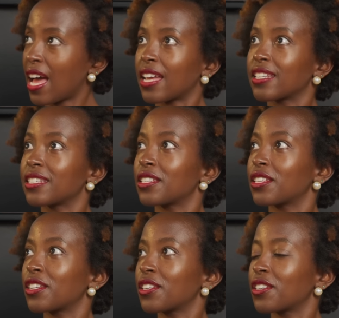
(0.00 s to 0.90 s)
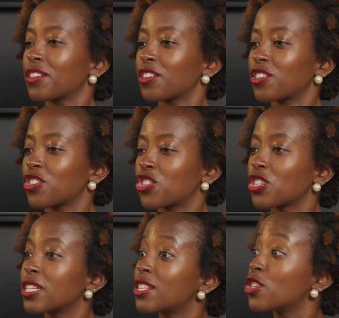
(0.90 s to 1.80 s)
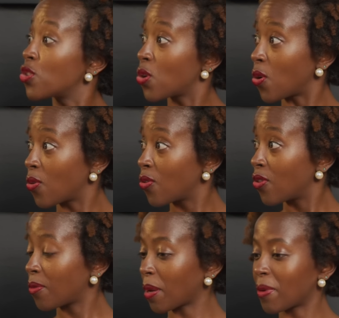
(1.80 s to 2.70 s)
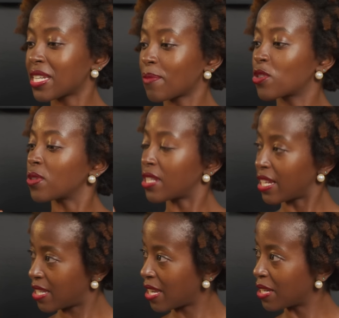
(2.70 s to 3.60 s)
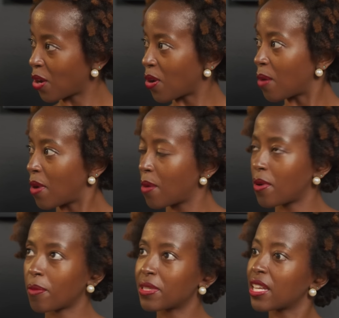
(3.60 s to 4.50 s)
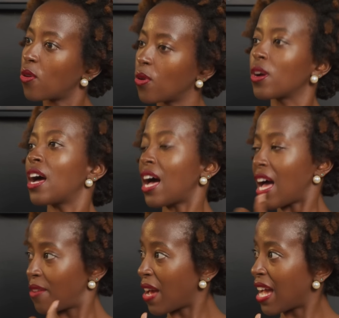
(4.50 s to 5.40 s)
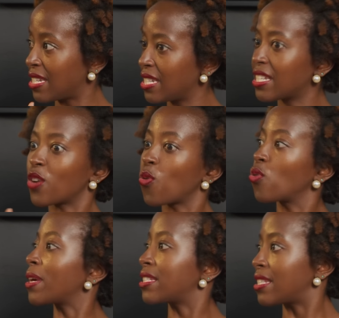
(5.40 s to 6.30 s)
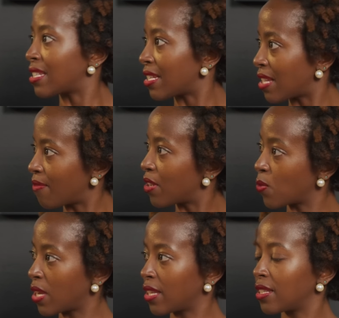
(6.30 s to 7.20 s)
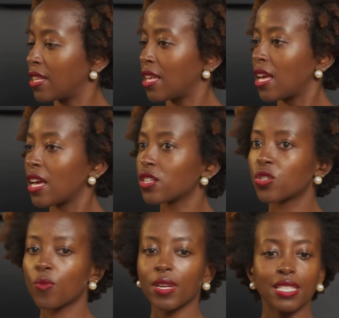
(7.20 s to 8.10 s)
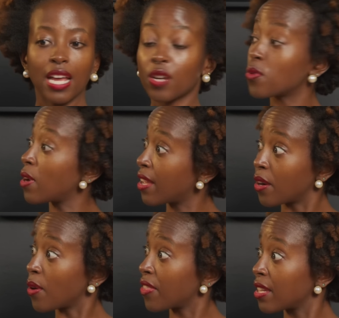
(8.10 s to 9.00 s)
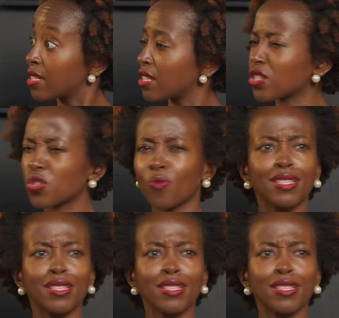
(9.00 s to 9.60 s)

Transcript: and she didn't know. Like by the time she was like telling now her mom, her mom is like, oh, I've had it and all my sisters have as well. Mm. And she was, and we were here in our 30. And mm. she hmm.